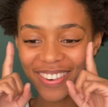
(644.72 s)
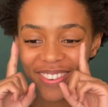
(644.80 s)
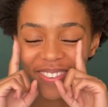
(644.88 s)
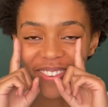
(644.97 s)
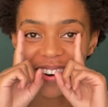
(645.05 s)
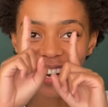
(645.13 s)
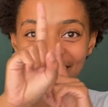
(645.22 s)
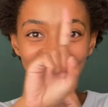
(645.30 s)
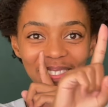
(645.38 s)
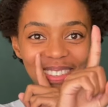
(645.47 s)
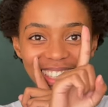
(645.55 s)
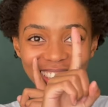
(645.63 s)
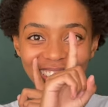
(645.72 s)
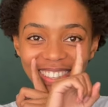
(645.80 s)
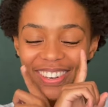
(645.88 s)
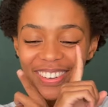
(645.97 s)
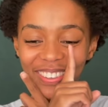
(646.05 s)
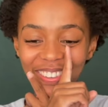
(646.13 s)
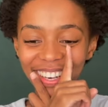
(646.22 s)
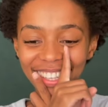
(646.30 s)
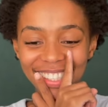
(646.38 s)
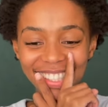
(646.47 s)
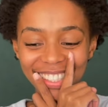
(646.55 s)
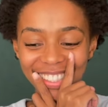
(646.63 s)
One more minute to go
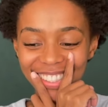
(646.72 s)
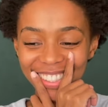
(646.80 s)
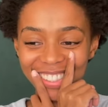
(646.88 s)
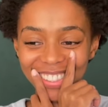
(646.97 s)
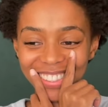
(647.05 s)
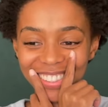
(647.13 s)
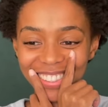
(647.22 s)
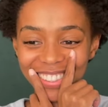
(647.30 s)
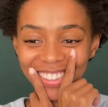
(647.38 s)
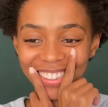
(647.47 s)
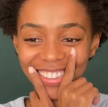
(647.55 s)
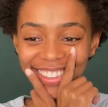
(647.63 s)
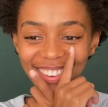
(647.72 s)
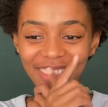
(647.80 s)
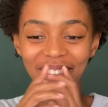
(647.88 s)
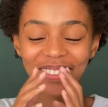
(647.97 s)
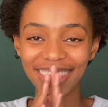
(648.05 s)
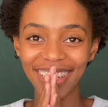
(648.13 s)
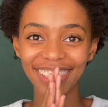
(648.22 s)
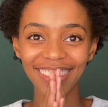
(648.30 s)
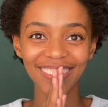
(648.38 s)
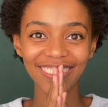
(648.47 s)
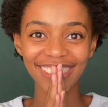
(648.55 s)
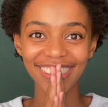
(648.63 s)
until the website
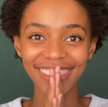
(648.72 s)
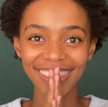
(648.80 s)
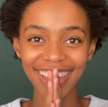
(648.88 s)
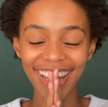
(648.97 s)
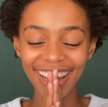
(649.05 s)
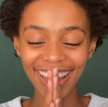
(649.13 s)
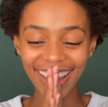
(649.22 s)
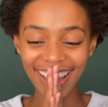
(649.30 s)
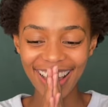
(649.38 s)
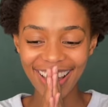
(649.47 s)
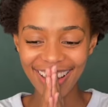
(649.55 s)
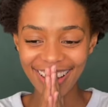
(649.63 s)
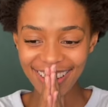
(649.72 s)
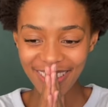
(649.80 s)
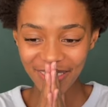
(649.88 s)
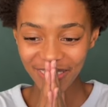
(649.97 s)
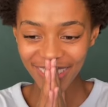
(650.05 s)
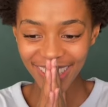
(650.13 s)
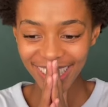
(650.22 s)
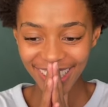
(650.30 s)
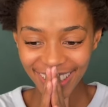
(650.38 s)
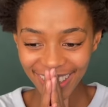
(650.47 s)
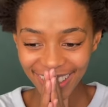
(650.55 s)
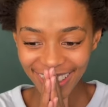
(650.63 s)
launches. I am
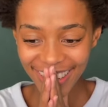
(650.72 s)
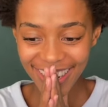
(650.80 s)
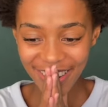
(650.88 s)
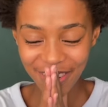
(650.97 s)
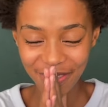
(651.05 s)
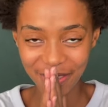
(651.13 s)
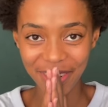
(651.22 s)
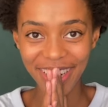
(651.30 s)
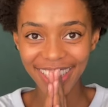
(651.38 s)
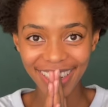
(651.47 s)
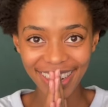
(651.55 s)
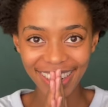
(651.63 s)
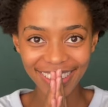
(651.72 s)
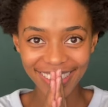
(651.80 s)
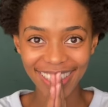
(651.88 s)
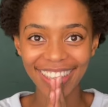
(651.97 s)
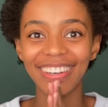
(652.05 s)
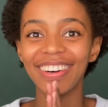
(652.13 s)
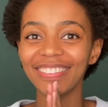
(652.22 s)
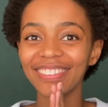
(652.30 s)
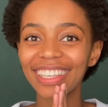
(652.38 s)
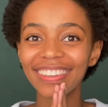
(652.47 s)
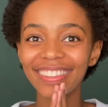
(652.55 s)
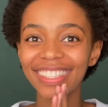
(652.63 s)
freaking out. I can't
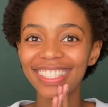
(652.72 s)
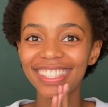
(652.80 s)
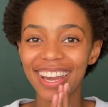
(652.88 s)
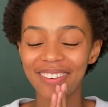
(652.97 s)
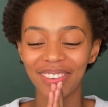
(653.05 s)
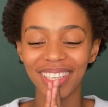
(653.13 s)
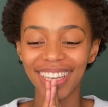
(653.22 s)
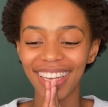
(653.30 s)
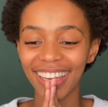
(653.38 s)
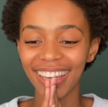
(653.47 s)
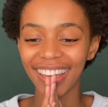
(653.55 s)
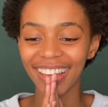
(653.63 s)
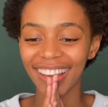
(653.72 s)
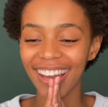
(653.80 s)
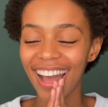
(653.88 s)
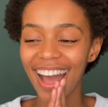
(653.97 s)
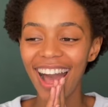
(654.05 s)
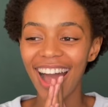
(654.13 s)
believe this is happening.